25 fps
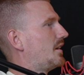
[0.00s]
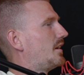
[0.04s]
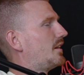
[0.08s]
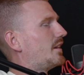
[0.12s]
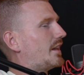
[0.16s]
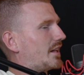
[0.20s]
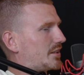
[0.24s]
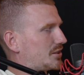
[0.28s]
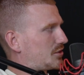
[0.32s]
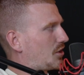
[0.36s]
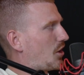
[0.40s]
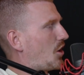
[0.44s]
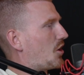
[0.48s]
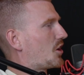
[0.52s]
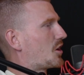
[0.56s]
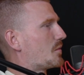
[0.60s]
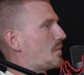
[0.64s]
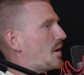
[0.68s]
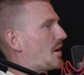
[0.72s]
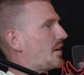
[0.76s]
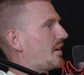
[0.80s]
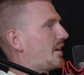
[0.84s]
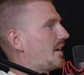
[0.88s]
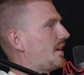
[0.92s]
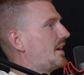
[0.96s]
Let's talk
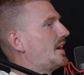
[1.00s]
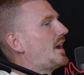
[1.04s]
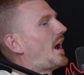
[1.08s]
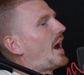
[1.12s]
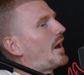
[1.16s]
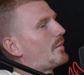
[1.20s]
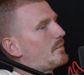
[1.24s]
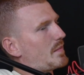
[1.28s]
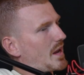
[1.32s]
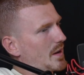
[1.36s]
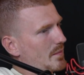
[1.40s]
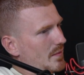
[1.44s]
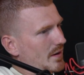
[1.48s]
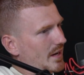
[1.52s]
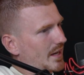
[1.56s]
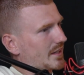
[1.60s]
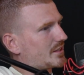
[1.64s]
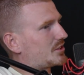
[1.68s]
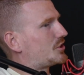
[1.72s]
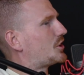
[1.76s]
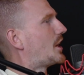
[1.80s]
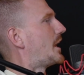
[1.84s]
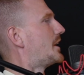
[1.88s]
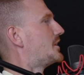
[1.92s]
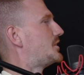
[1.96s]
about it, and maybe let's
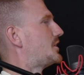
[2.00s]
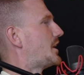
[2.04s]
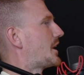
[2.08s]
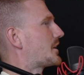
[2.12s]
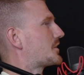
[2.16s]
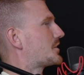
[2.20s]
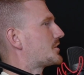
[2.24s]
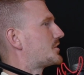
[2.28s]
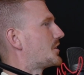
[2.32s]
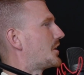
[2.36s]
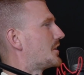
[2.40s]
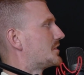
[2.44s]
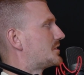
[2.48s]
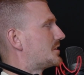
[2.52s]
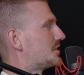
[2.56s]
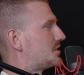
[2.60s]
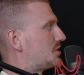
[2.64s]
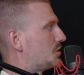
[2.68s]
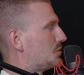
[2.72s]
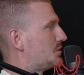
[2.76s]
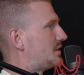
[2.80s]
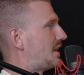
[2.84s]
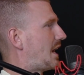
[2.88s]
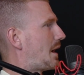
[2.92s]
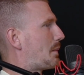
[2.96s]
change the exercise to
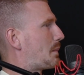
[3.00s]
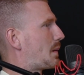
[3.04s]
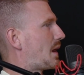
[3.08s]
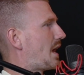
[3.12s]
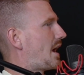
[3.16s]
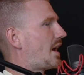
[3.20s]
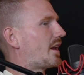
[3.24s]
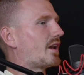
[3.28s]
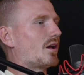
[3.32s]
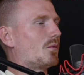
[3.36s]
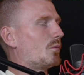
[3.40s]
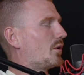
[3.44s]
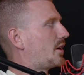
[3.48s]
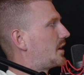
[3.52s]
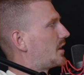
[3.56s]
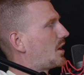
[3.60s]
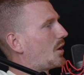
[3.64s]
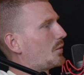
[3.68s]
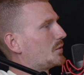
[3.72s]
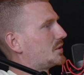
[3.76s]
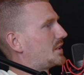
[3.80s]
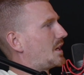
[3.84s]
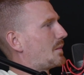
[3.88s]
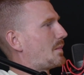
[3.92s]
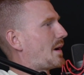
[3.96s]
suit that plan, and we can
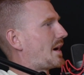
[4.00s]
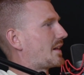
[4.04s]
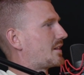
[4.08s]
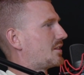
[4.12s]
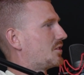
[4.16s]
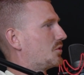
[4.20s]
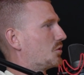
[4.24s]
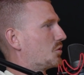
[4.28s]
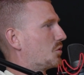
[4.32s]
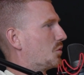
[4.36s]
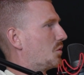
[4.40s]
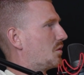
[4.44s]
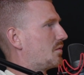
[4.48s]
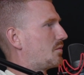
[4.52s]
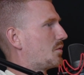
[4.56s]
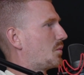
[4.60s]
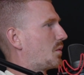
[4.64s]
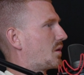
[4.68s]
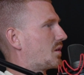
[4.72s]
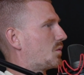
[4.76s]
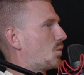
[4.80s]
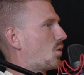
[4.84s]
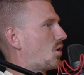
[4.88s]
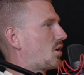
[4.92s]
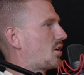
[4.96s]
always get back to the other one if we
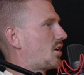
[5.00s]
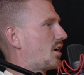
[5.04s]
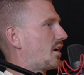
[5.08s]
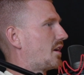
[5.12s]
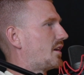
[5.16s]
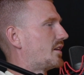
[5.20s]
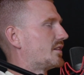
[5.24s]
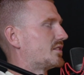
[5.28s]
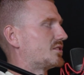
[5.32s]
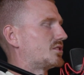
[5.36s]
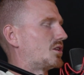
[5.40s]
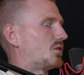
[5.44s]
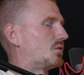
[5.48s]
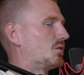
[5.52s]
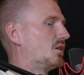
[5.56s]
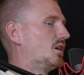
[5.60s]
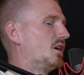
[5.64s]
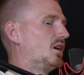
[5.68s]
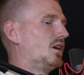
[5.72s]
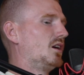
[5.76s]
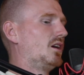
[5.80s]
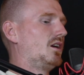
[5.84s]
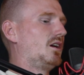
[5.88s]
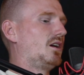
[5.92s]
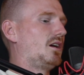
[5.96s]
want to work on it. So
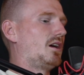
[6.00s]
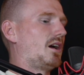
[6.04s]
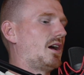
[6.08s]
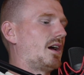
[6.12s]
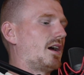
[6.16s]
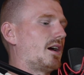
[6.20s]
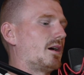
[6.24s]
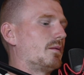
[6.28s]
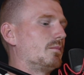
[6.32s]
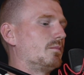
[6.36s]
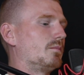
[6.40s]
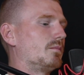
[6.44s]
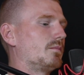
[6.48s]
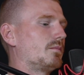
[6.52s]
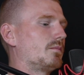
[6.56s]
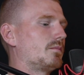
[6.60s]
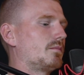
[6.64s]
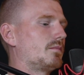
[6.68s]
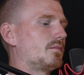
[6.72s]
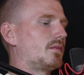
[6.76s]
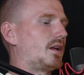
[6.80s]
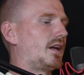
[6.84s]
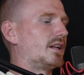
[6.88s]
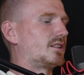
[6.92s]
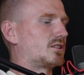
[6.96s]

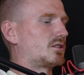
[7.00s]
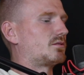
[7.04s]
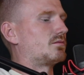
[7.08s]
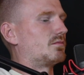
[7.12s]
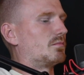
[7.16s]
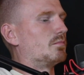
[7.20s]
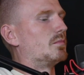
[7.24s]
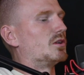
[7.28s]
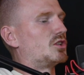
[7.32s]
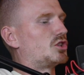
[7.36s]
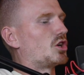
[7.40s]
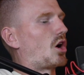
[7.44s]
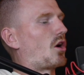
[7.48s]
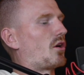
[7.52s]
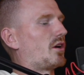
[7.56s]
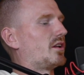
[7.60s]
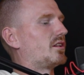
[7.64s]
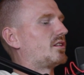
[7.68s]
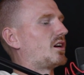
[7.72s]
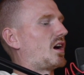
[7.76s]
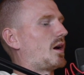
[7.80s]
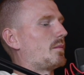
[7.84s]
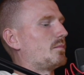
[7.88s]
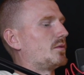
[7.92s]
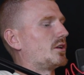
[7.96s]
it's majority of
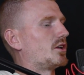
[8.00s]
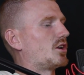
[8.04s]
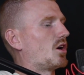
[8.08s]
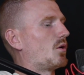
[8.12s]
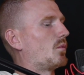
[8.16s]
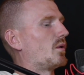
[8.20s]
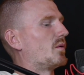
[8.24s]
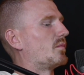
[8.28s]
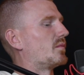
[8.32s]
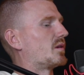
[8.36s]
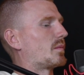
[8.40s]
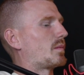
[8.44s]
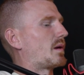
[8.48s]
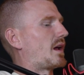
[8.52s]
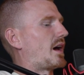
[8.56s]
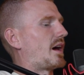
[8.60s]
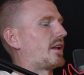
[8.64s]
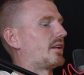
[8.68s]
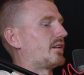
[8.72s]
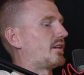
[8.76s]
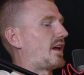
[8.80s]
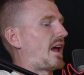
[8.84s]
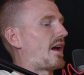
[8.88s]
the time you go in with a plan.